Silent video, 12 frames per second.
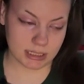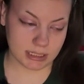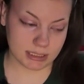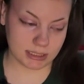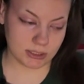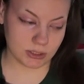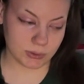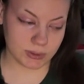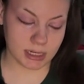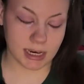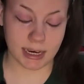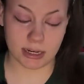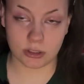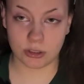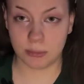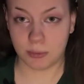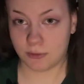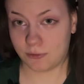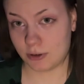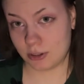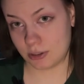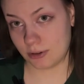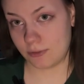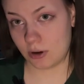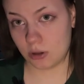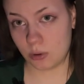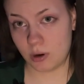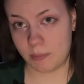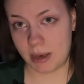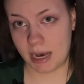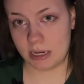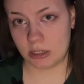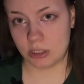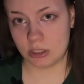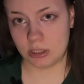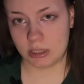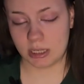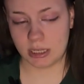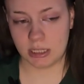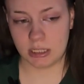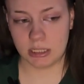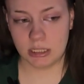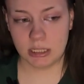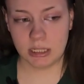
at sewing. I actually prefer to follow a pattern than